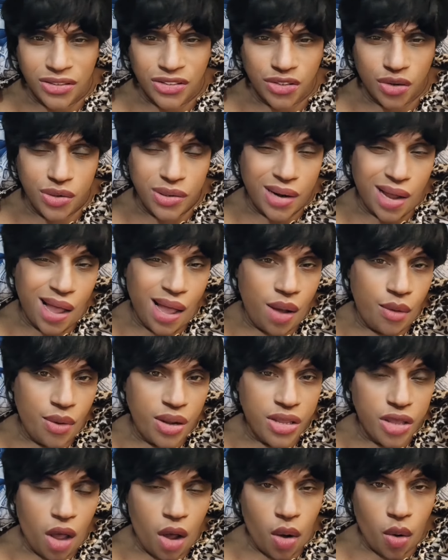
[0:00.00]
A certain hour?
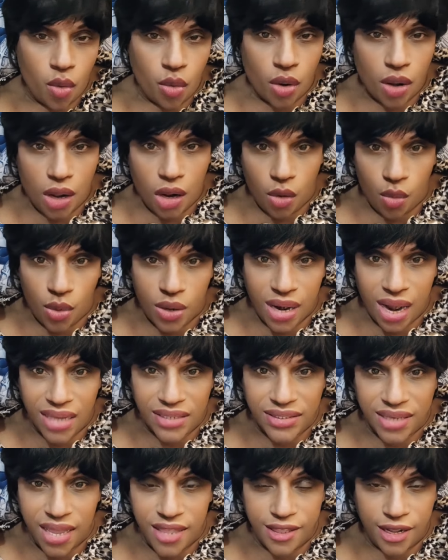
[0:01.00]
Yo, when I
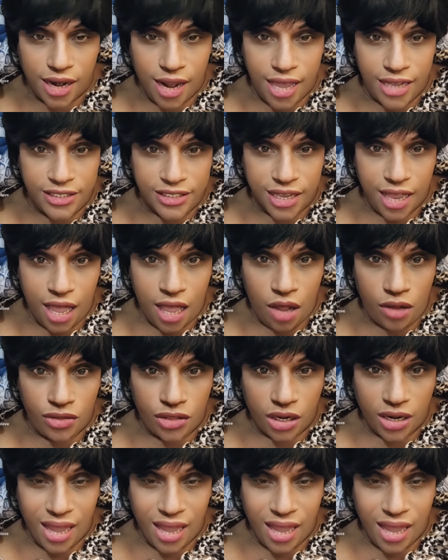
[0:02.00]
say the lights are out,